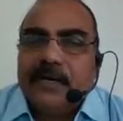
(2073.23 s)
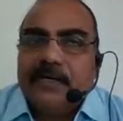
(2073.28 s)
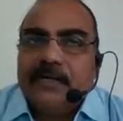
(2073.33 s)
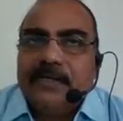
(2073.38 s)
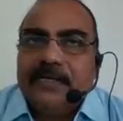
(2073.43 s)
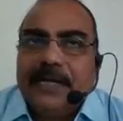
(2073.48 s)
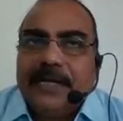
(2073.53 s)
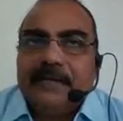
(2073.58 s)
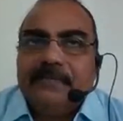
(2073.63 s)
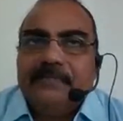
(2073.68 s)

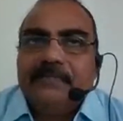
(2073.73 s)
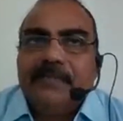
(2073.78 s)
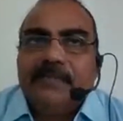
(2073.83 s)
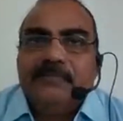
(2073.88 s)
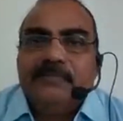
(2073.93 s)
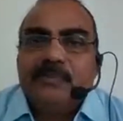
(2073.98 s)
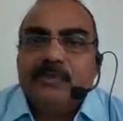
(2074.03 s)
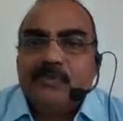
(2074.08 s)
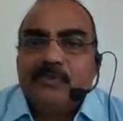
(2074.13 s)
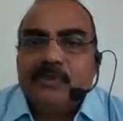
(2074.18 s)
type them
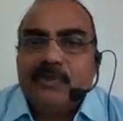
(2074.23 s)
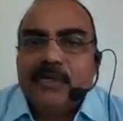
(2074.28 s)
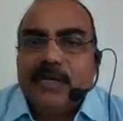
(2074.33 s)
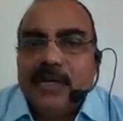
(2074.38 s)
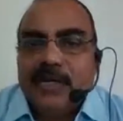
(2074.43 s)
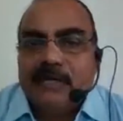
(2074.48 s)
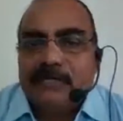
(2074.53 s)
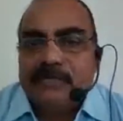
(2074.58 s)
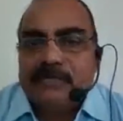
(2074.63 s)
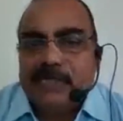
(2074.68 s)
through your
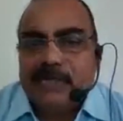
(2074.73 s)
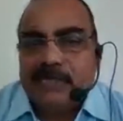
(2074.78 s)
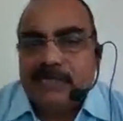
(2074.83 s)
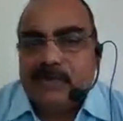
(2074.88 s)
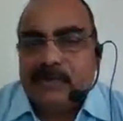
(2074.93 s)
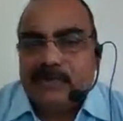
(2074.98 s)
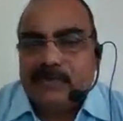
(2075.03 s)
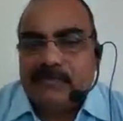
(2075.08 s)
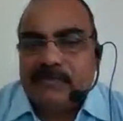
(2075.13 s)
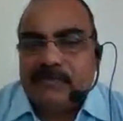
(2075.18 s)
live chat
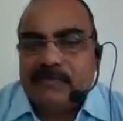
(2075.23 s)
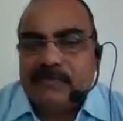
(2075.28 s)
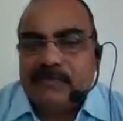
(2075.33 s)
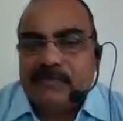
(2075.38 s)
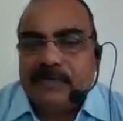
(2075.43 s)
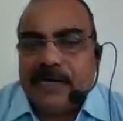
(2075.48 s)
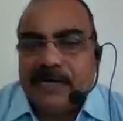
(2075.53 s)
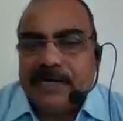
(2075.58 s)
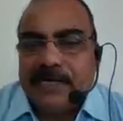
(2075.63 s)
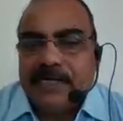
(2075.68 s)
on
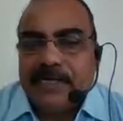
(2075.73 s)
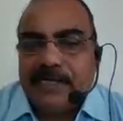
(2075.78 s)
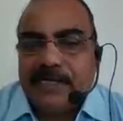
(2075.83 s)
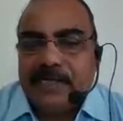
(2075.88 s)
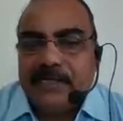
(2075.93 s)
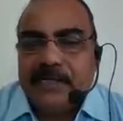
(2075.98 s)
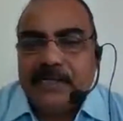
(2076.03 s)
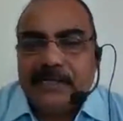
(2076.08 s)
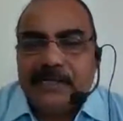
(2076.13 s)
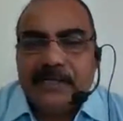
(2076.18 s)
Friday
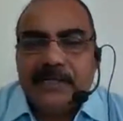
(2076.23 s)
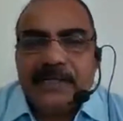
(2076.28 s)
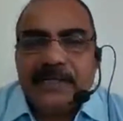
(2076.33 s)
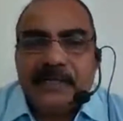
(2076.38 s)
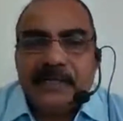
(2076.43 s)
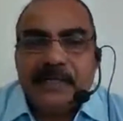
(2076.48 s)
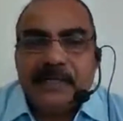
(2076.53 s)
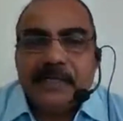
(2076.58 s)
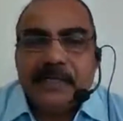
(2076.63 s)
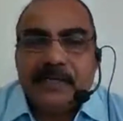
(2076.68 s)

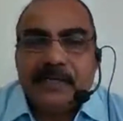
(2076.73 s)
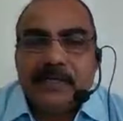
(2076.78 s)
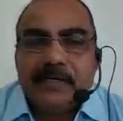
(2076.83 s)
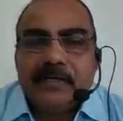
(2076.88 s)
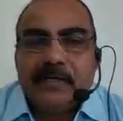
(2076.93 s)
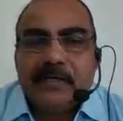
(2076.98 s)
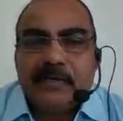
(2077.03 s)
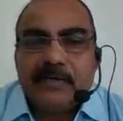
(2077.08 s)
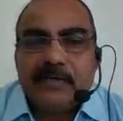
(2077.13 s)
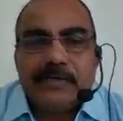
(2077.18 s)

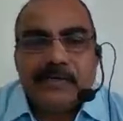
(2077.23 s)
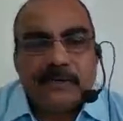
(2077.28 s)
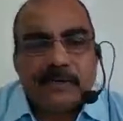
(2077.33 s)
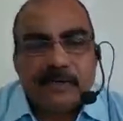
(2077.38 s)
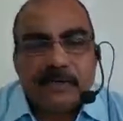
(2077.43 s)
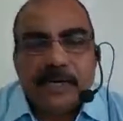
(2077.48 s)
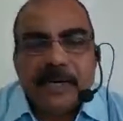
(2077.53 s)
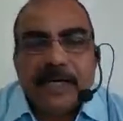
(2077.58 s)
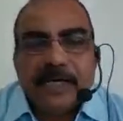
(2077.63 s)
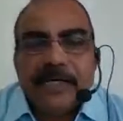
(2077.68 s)
or
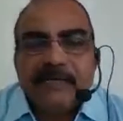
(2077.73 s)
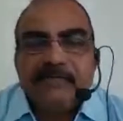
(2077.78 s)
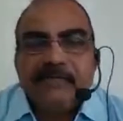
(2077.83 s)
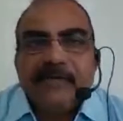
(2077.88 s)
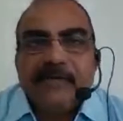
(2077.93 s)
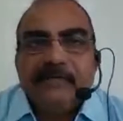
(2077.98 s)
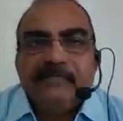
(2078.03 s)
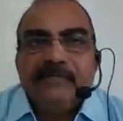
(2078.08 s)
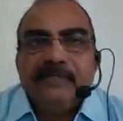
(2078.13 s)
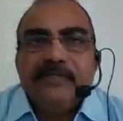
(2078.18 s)
clarify
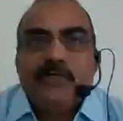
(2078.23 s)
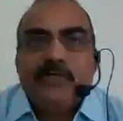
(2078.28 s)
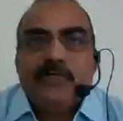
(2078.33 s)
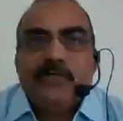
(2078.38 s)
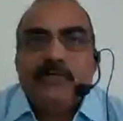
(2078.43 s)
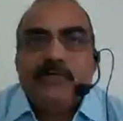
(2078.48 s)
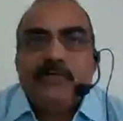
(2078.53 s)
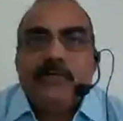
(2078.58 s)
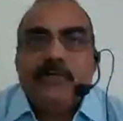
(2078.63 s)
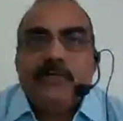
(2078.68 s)
with
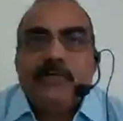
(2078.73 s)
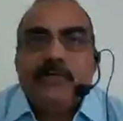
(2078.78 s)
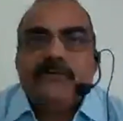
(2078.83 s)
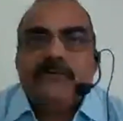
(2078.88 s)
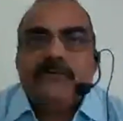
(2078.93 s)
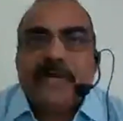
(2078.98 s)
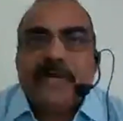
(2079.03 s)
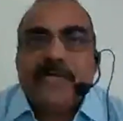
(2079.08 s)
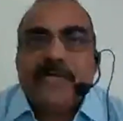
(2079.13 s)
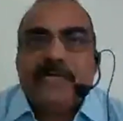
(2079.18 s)
your
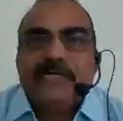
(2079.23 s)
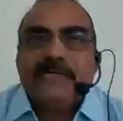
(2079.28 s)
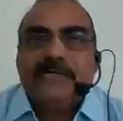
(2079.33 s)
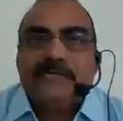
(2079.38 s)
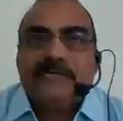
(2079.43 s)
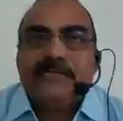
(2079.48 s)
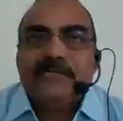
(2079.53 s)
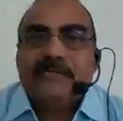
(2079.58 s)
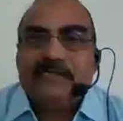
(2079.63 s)
faculties.